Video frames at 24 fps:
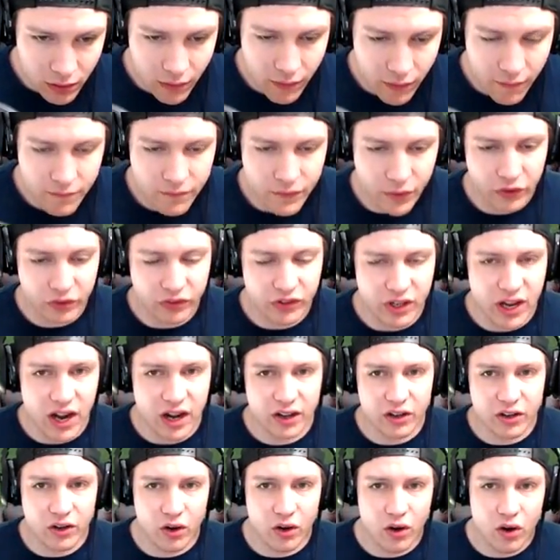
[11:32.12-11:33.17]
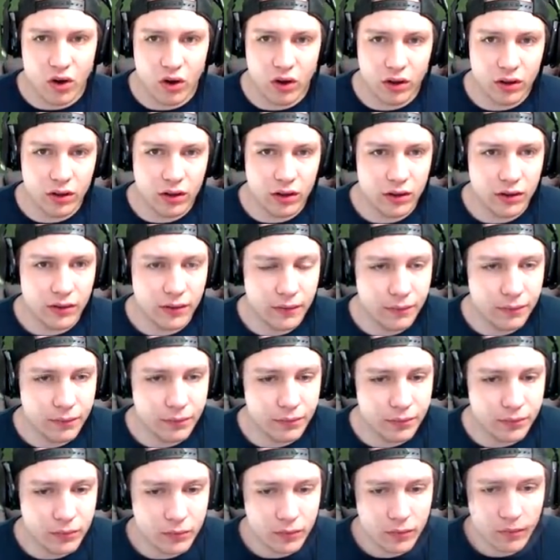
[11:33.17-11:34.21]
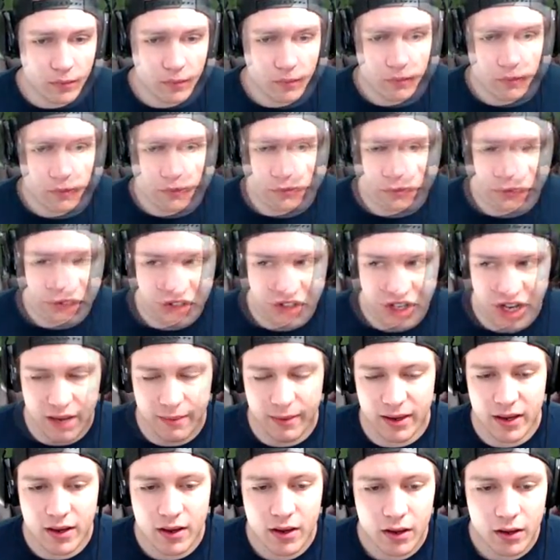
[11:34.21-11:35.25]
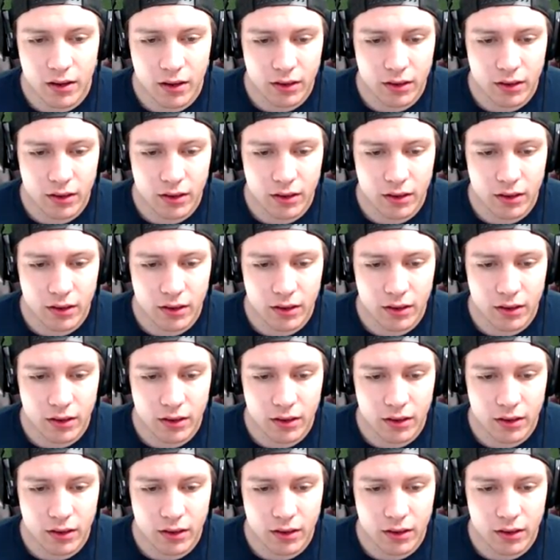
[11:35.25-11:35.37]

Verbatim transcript: First down and goal. Back to Cleveland, Jamie.